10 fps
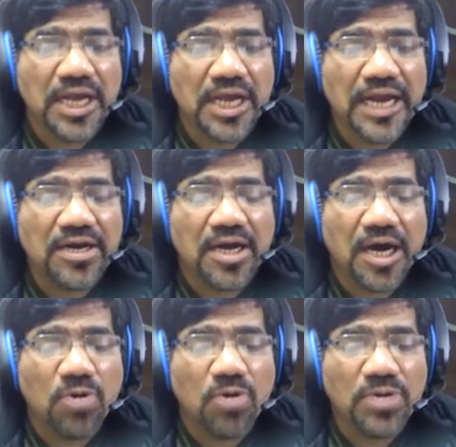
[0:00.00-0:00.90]
And
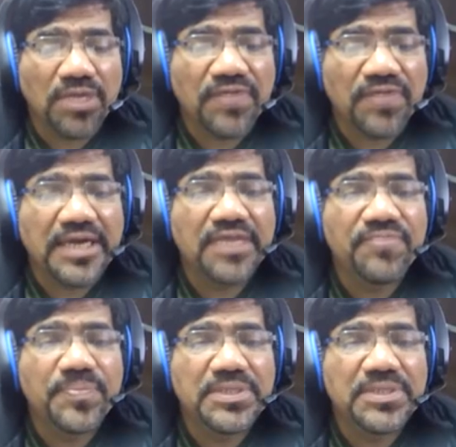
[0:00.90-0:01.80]
how can wildlife be
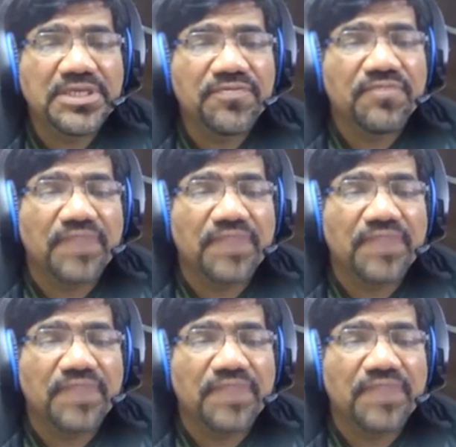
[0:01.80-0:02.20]
preserved?